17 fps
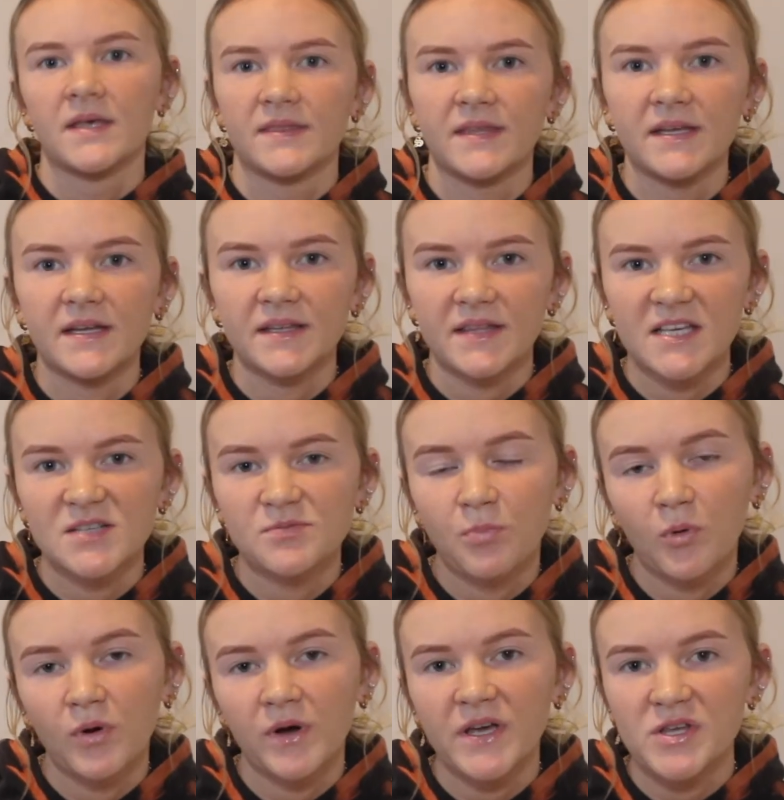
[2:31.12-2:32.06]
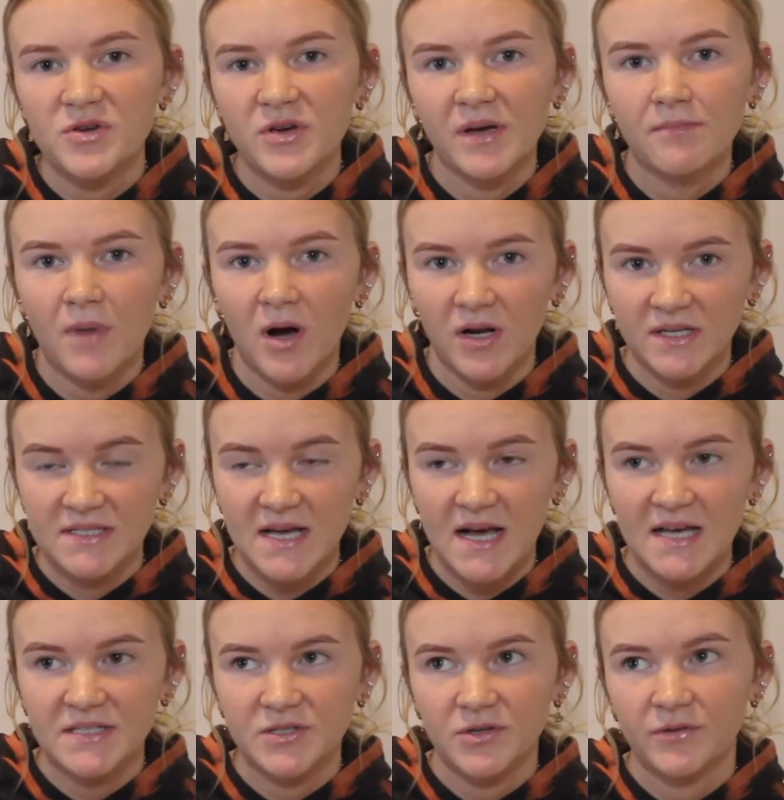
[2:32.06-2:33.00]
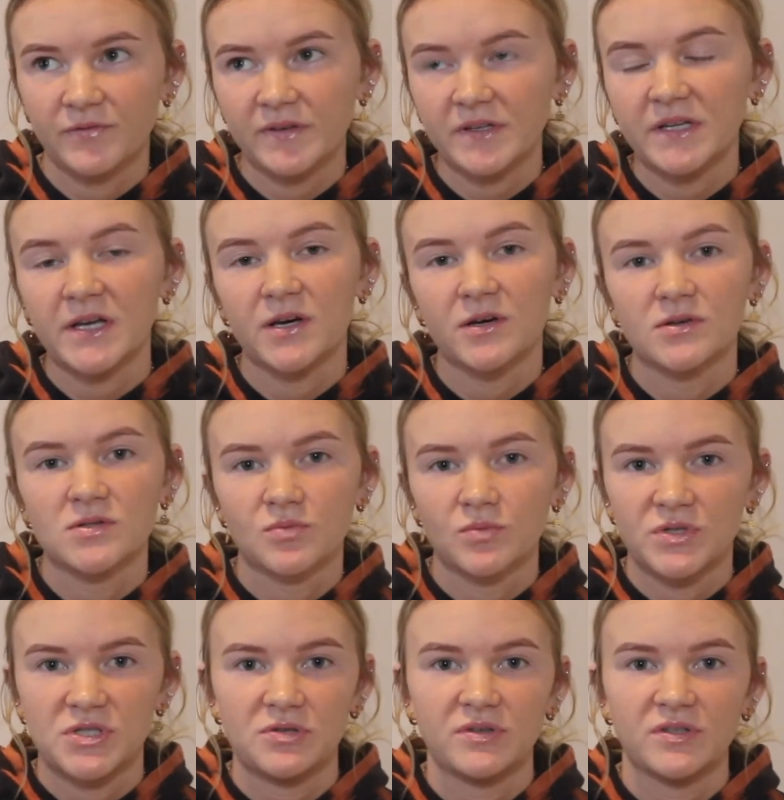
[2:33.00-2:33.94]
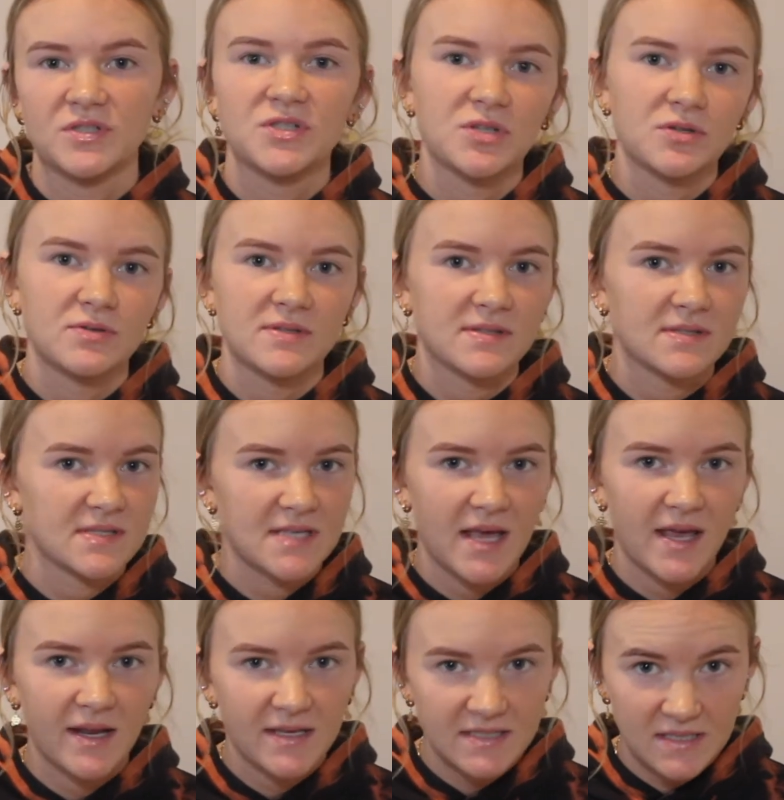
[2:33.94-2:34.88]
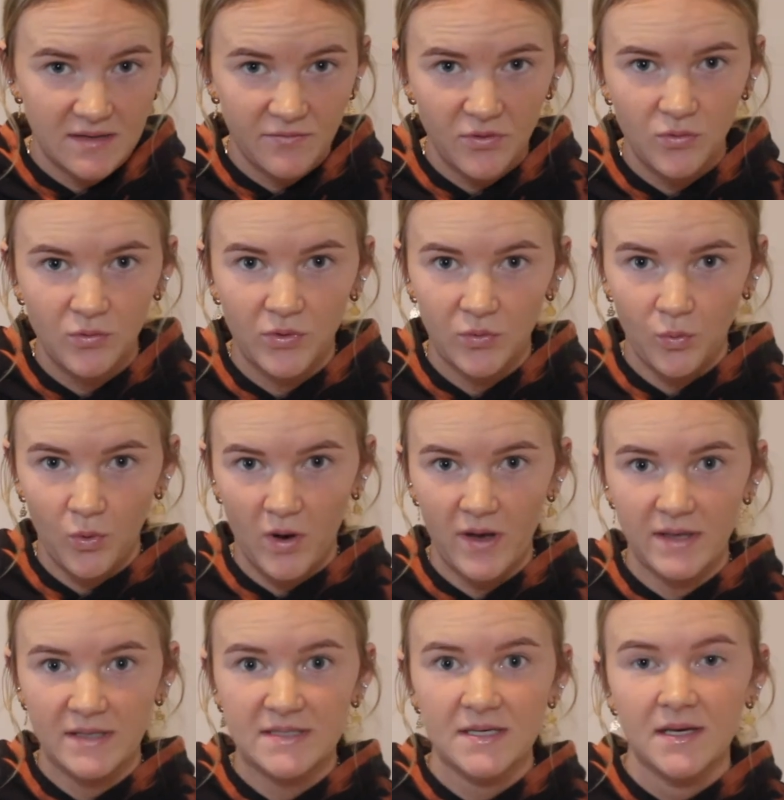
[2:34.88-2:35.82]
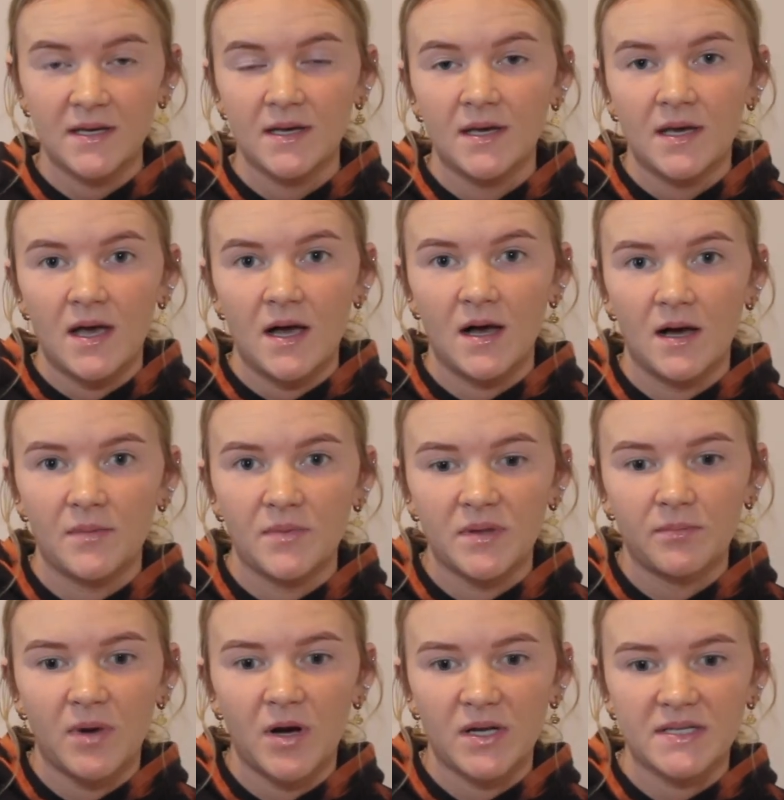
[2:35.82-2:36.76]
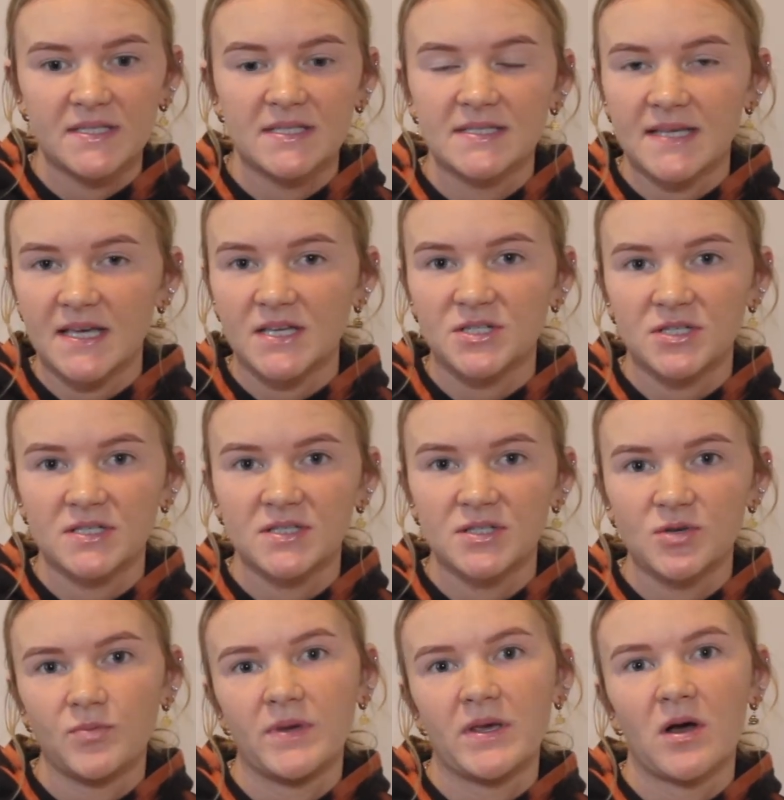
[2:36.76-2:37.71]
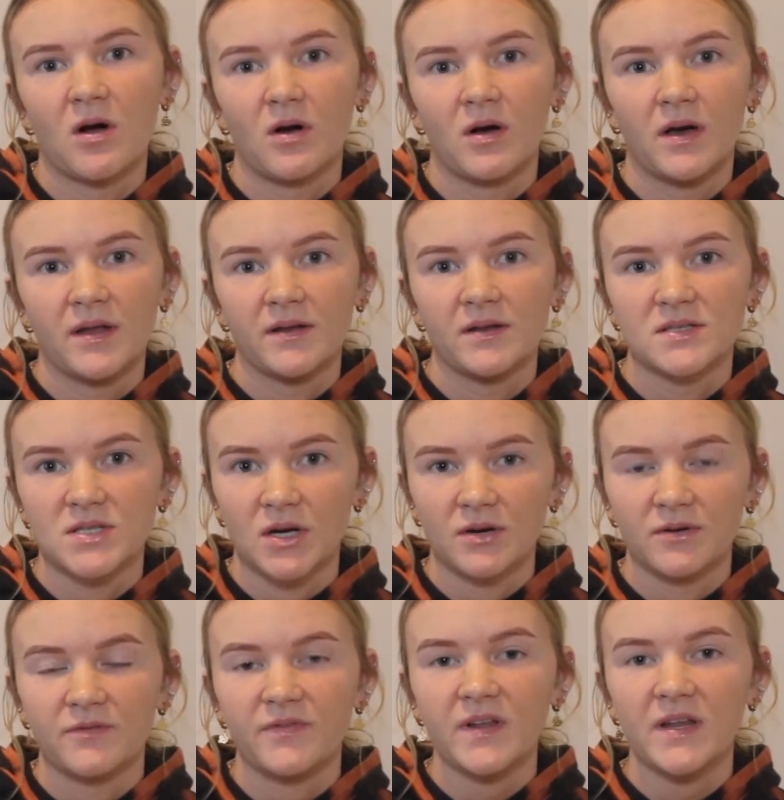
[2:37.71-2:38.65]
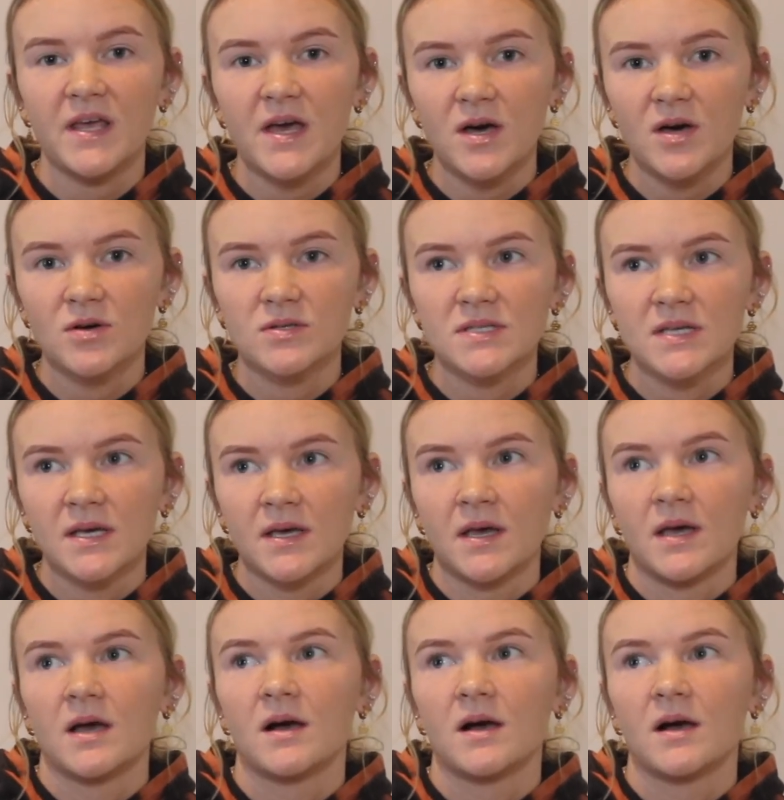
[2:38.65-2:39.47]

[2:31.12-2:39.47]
Then at this point, you can monetize your videos, which you can choose in settings if you would want the monetization to be on certain videos.